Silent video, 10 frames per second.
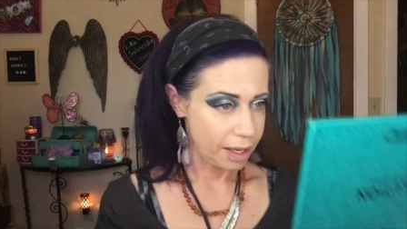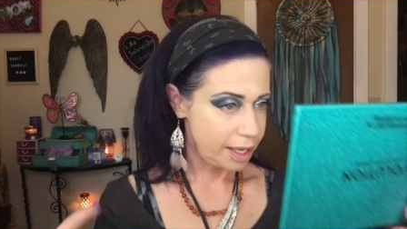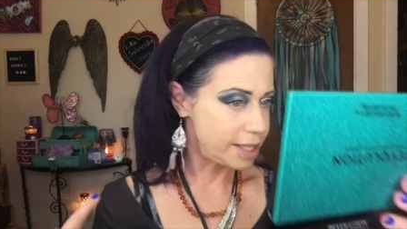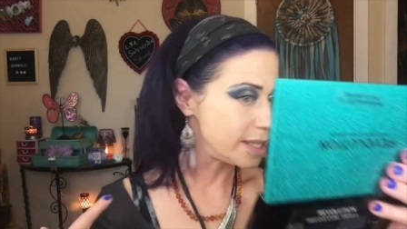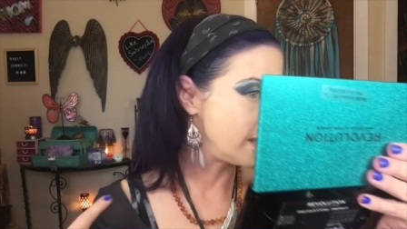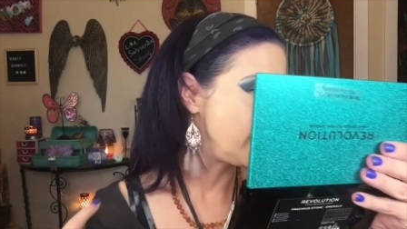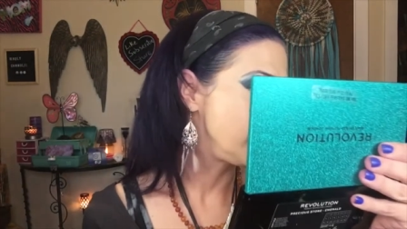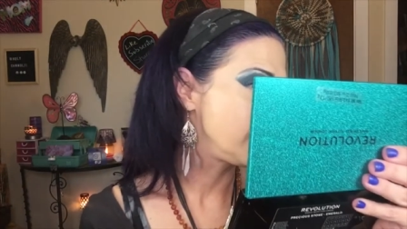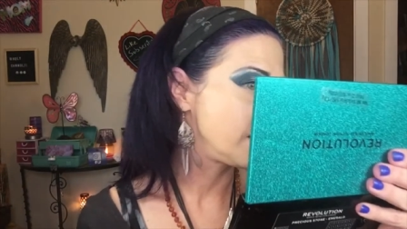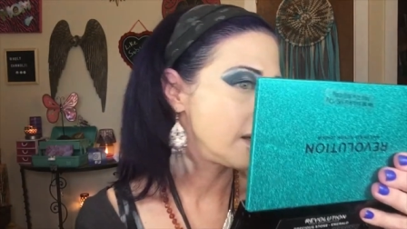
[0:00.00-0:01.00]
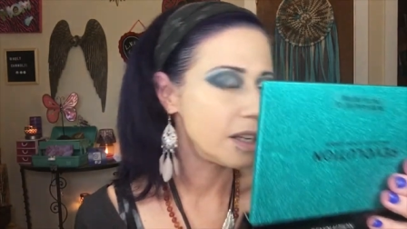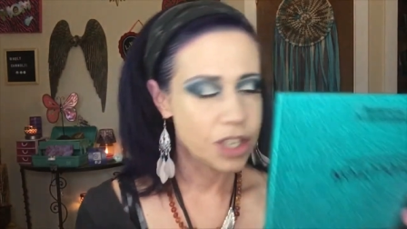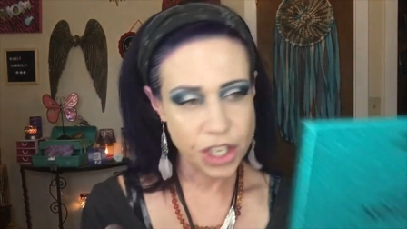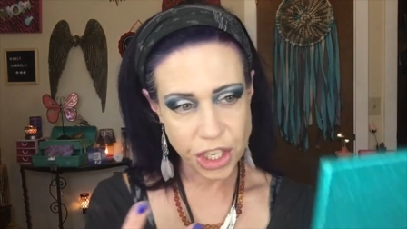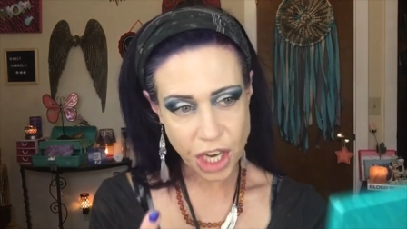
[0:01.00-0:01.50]
It's like
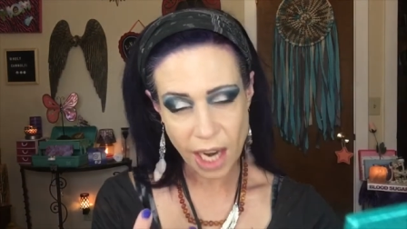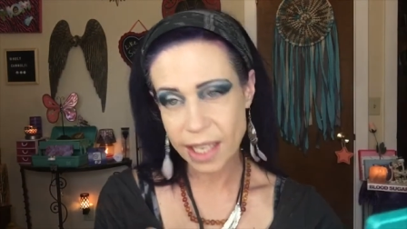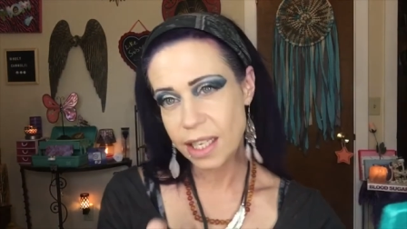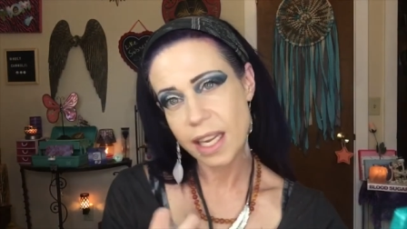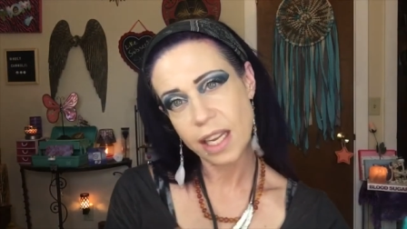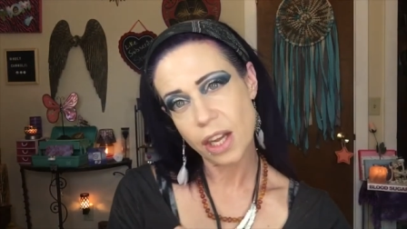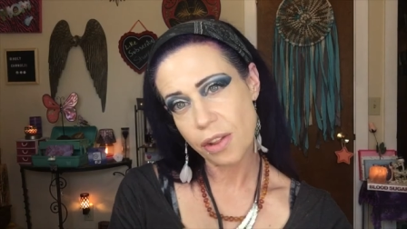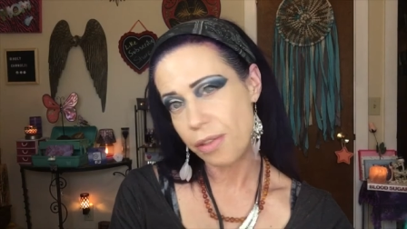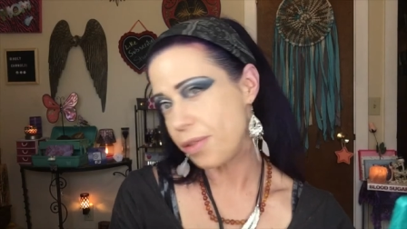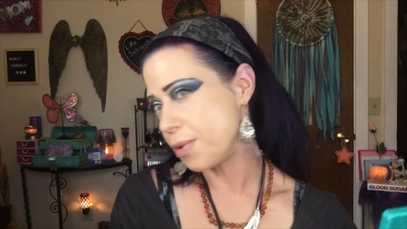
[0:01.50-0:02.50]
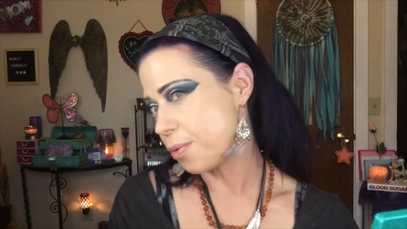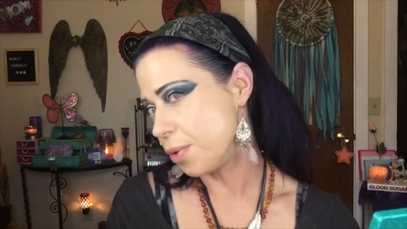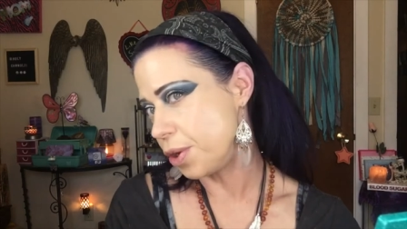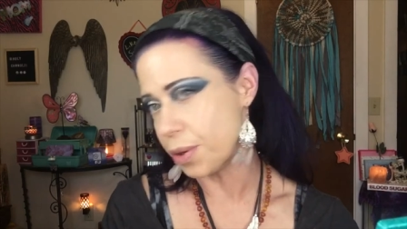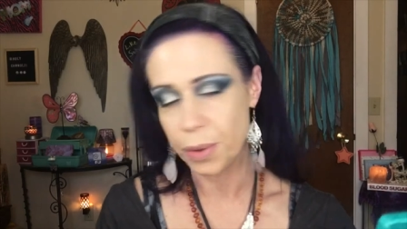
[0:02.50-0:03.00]
shining
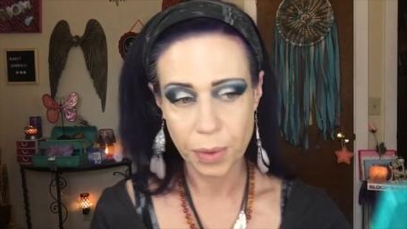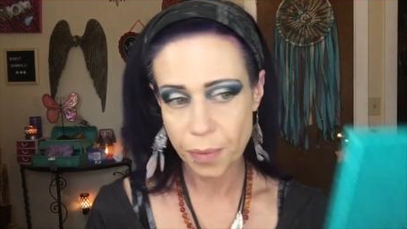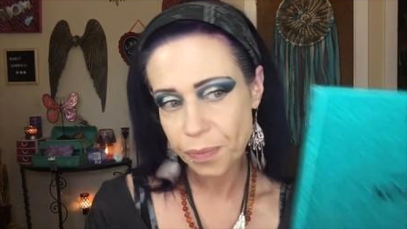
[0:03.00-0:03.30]
through.